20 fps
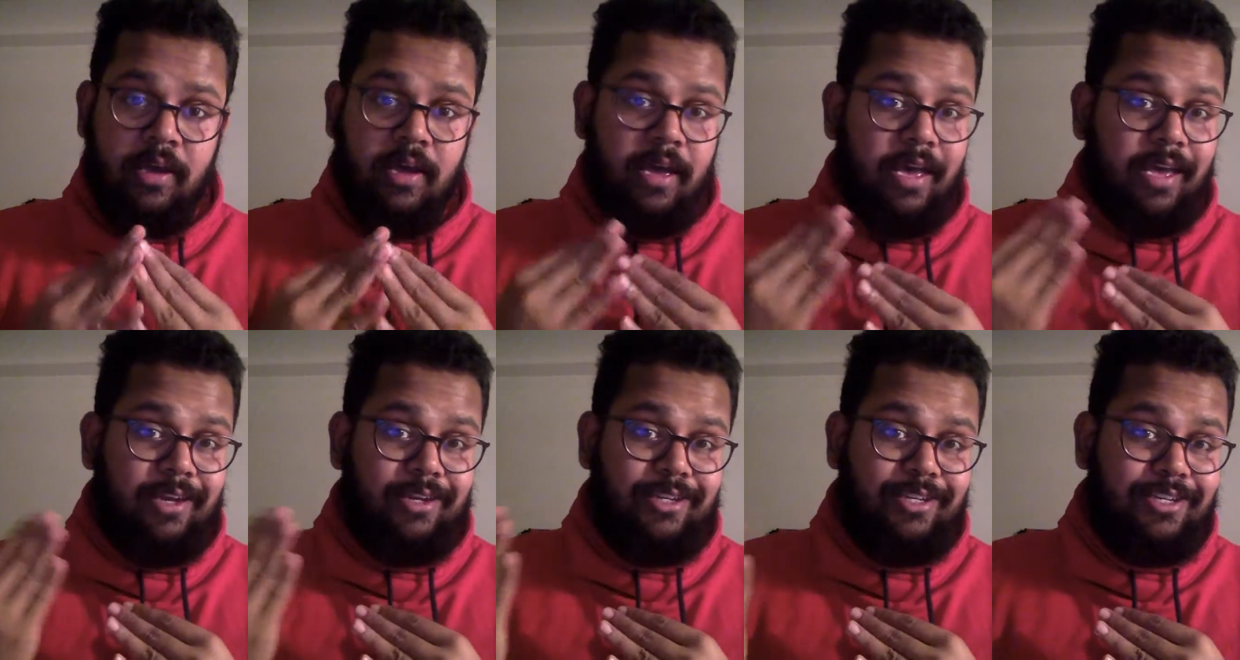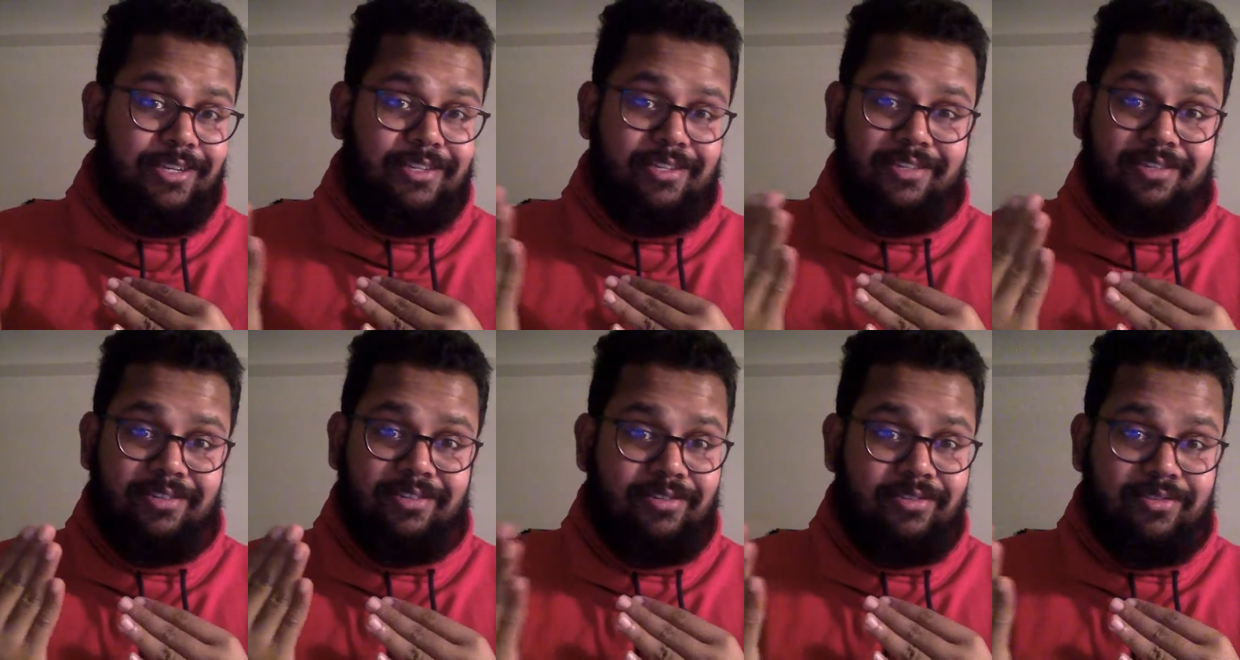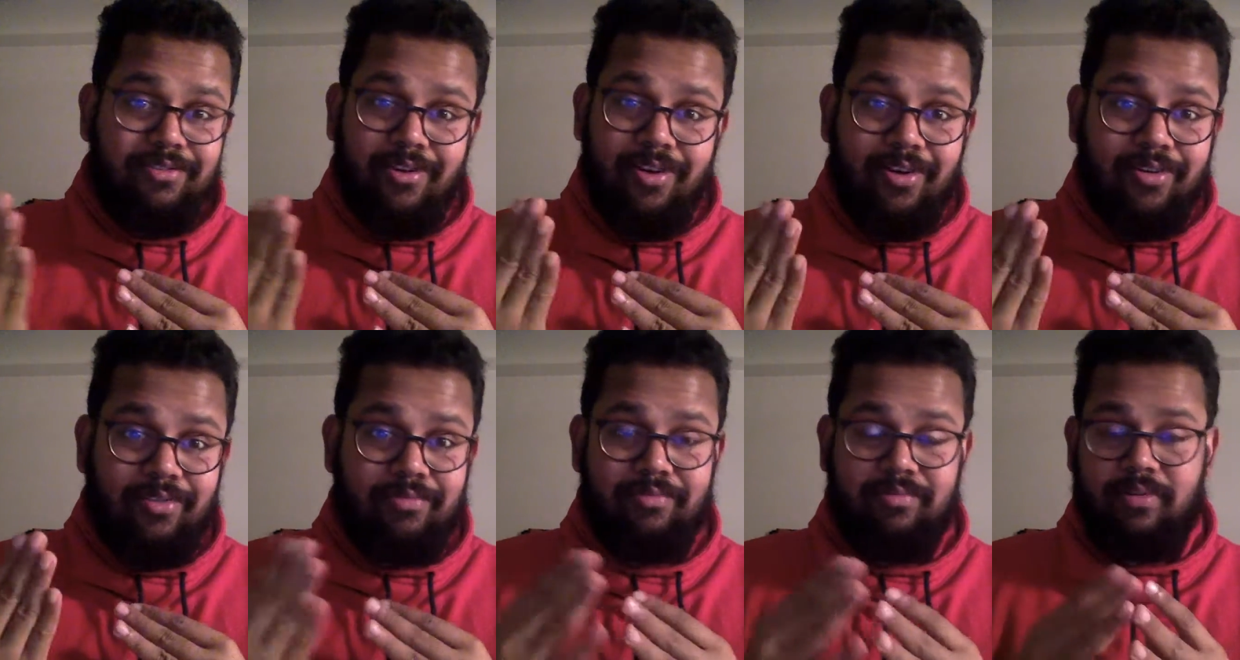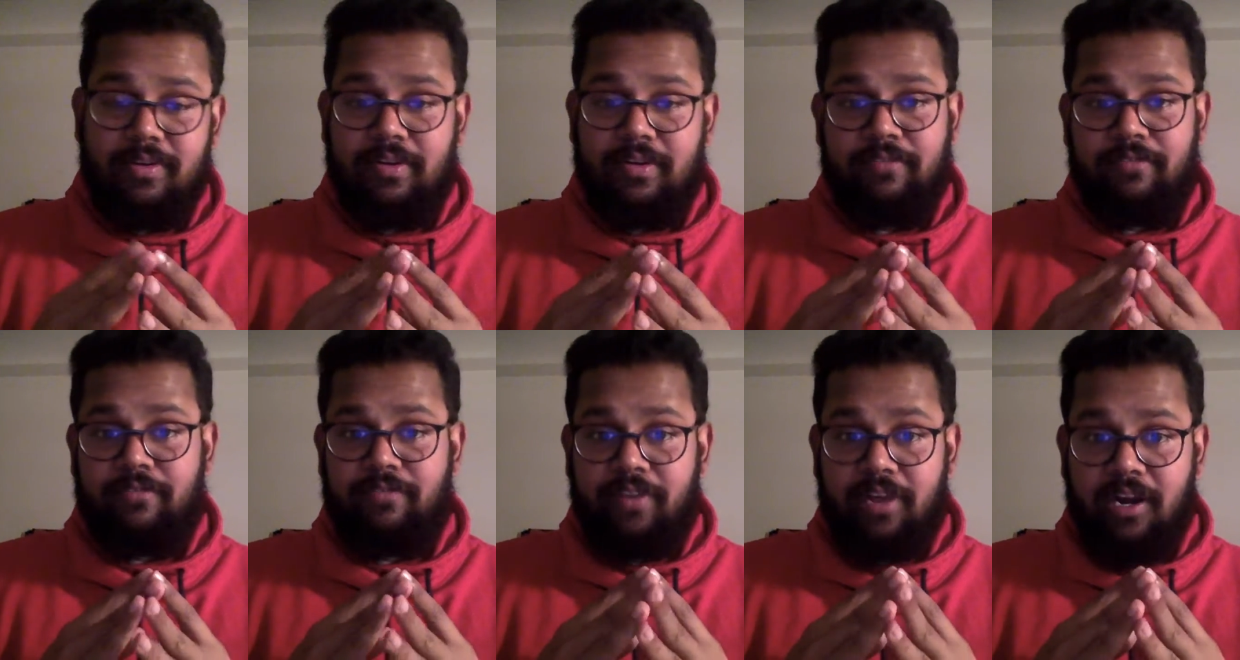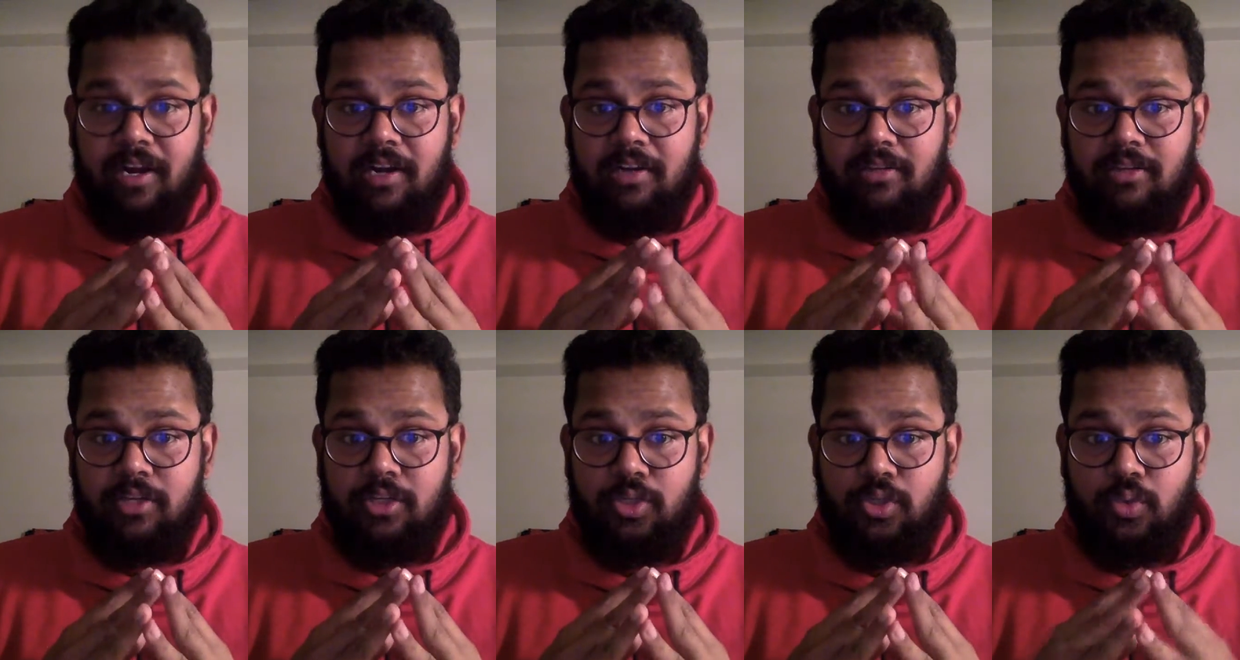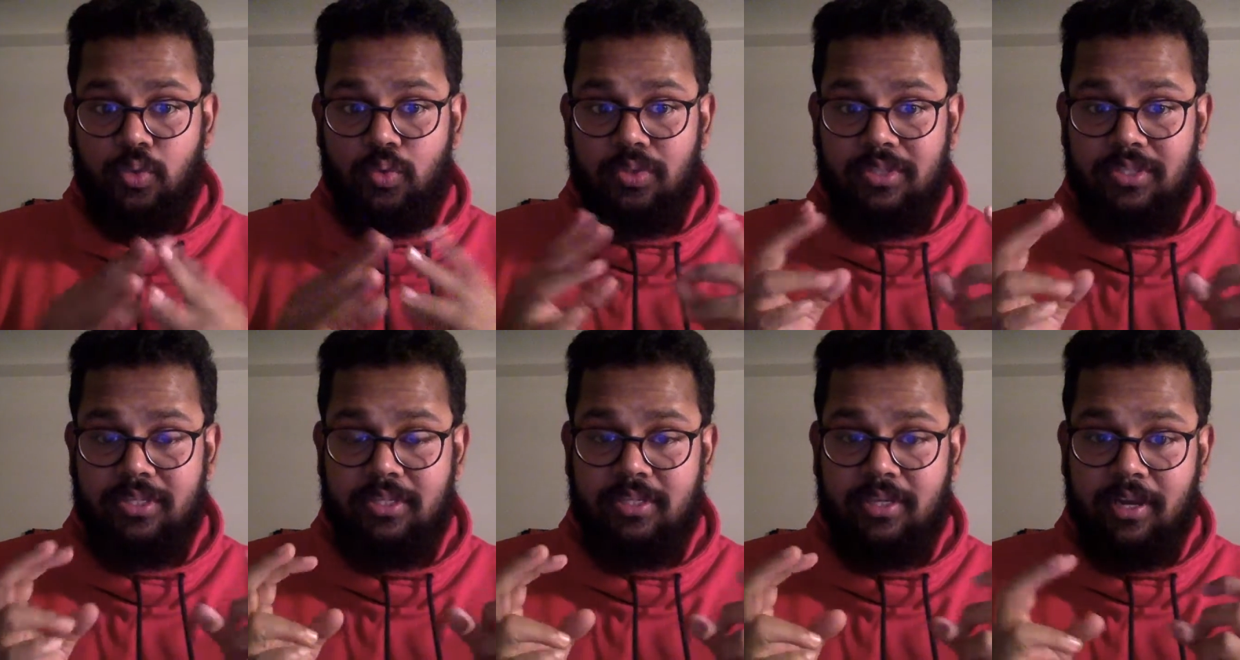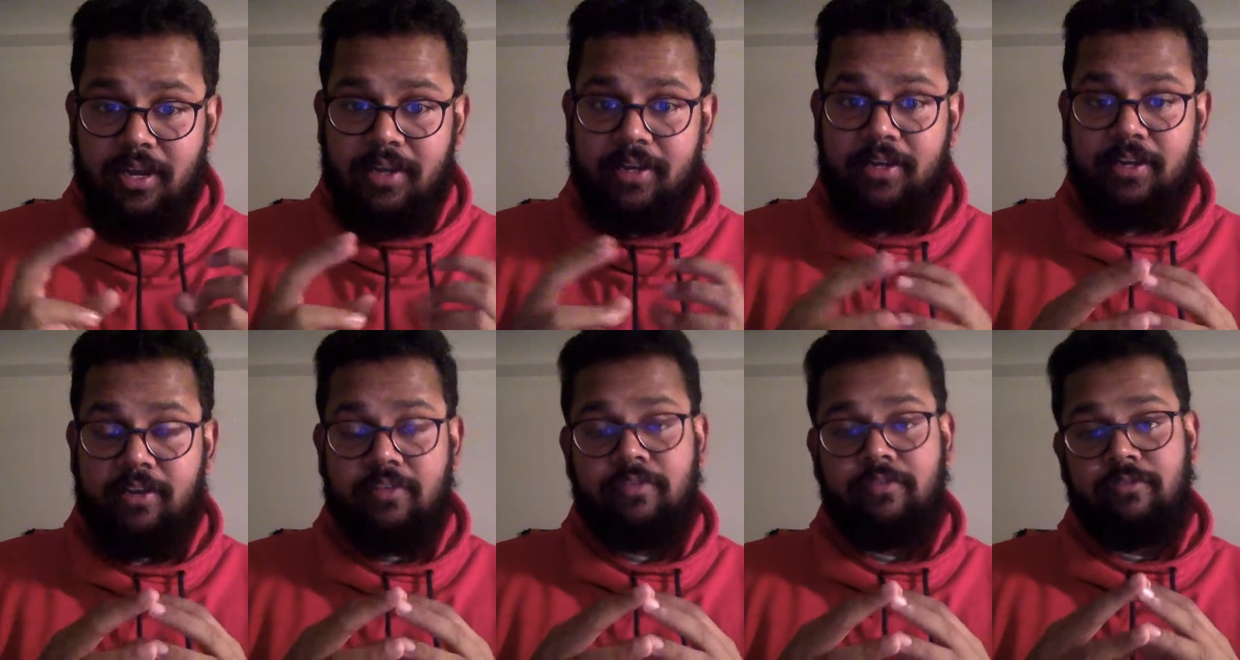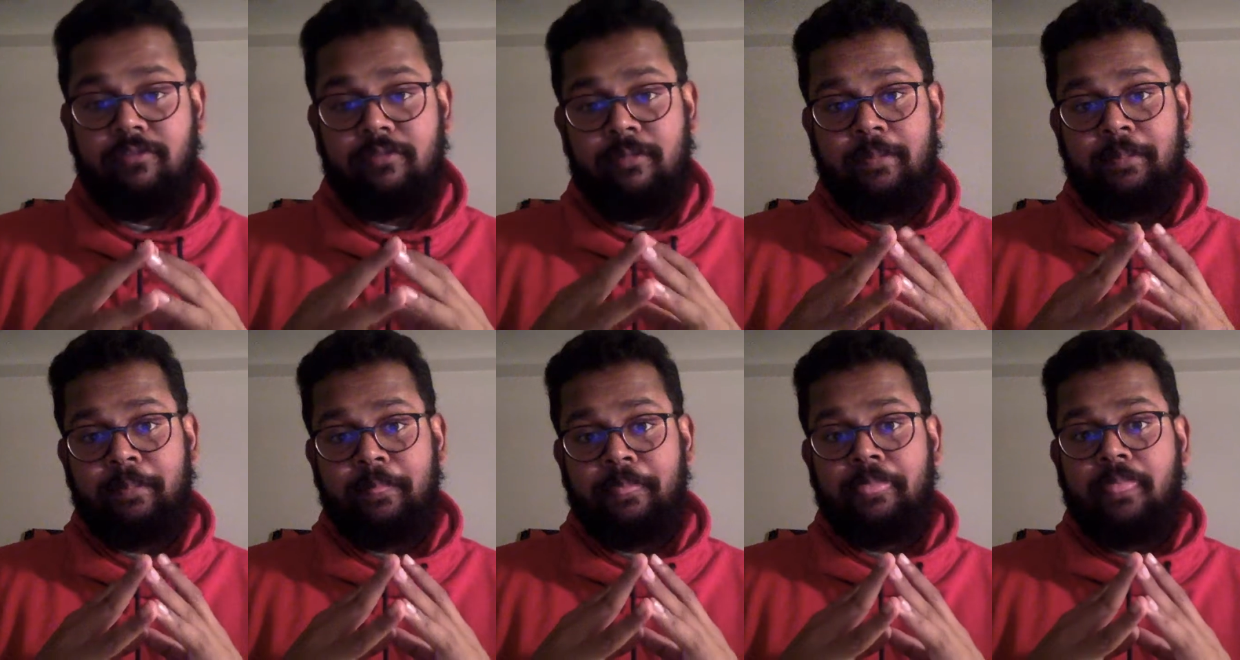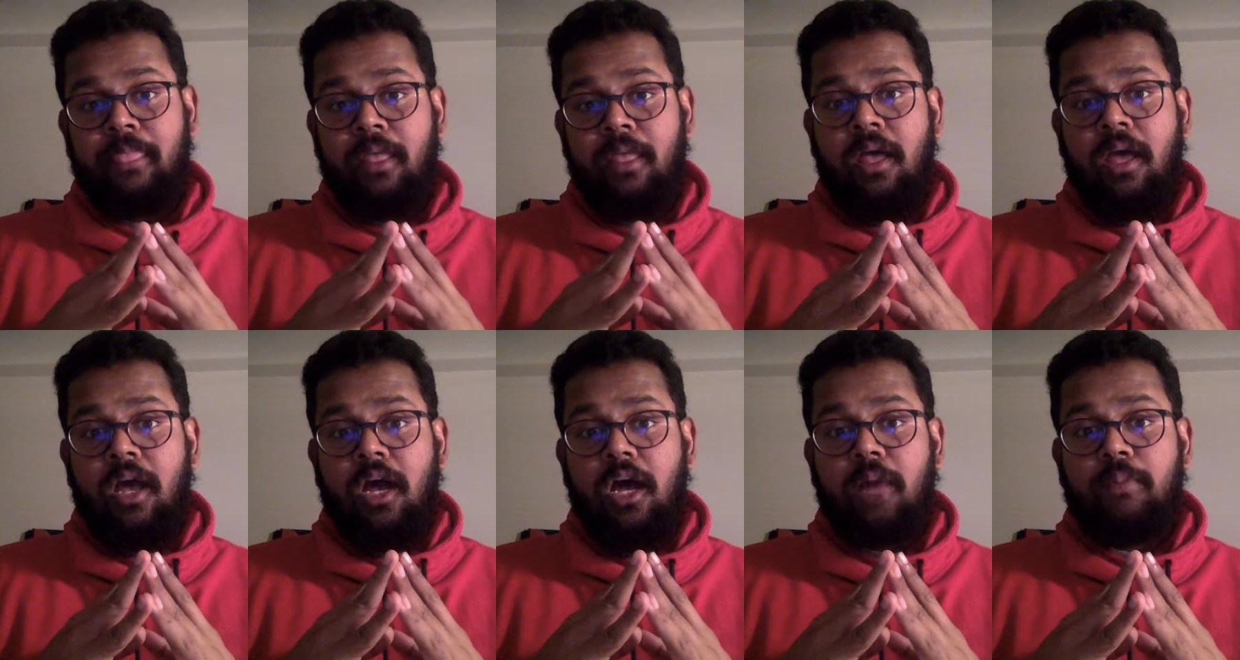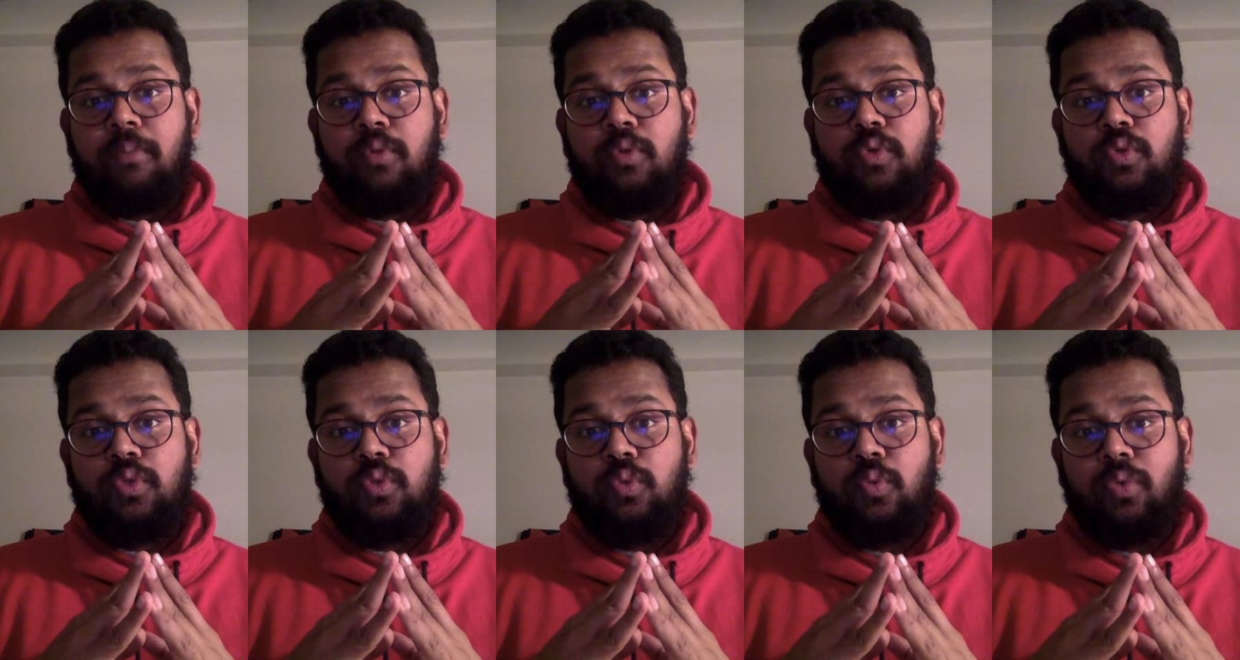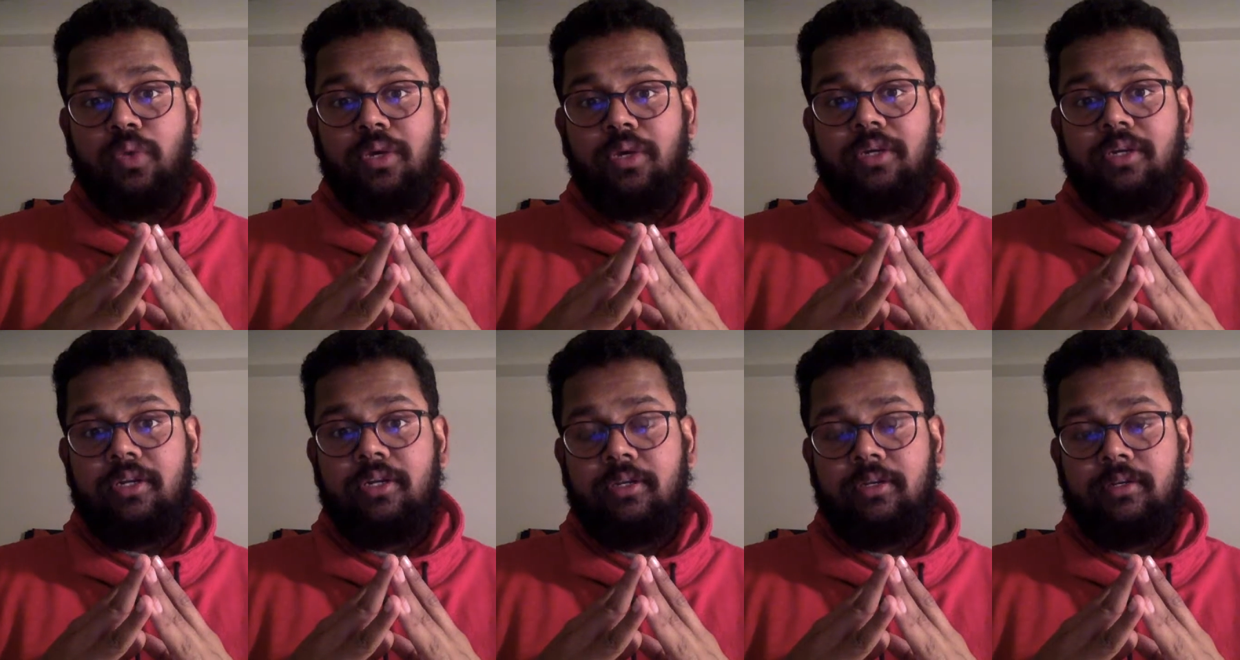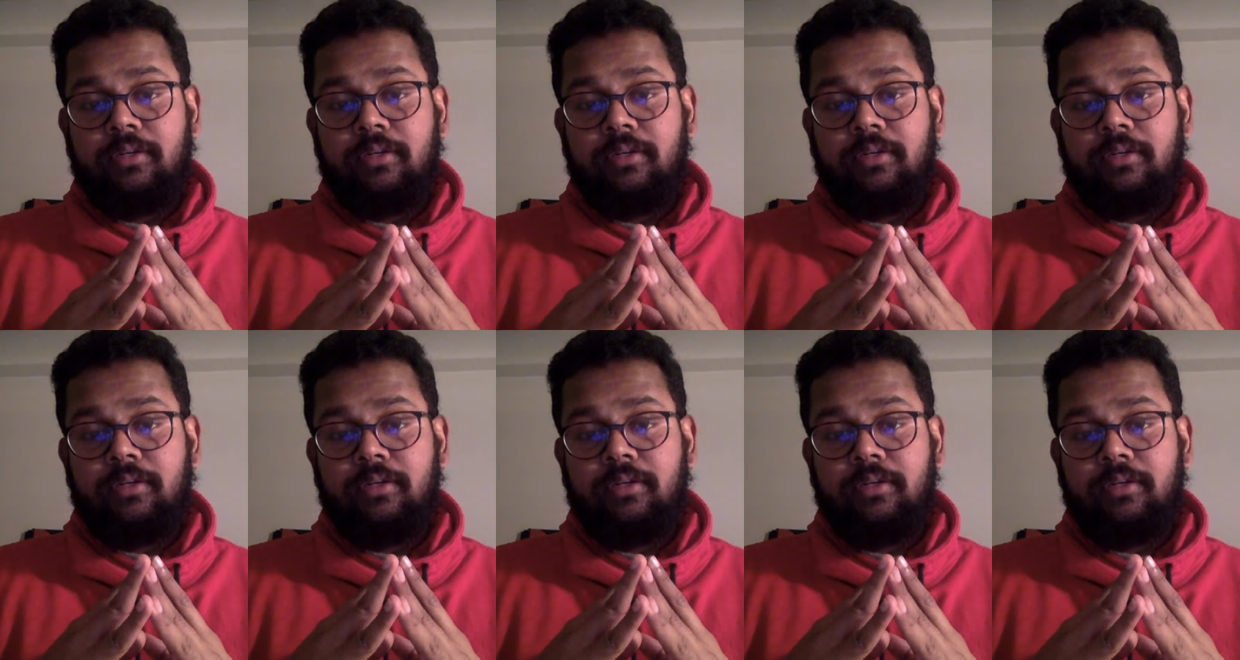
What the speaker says: and it's not fair that you use this kind of abusive word.